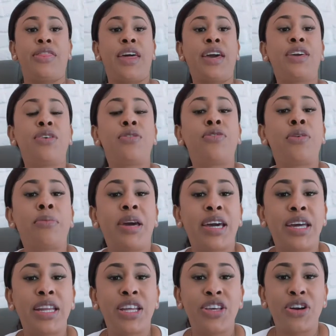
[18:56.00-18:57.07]
Thank you for
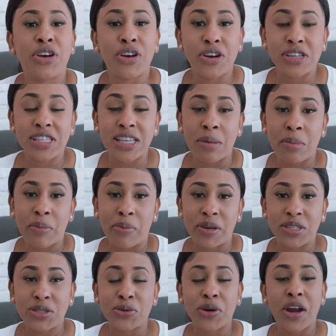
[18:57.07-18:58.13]
making it your girl Sammy
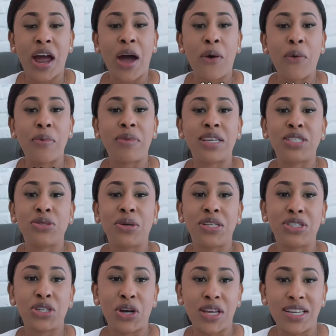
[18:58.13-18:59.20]
Patour. I hope that you
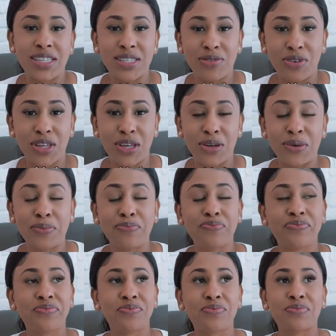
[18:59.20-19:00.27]
enjoyed this video.
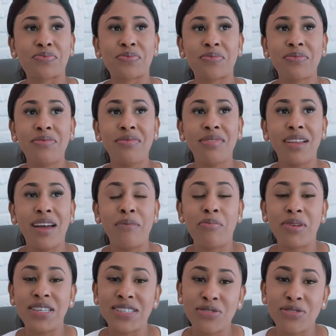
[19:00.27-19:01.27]
Please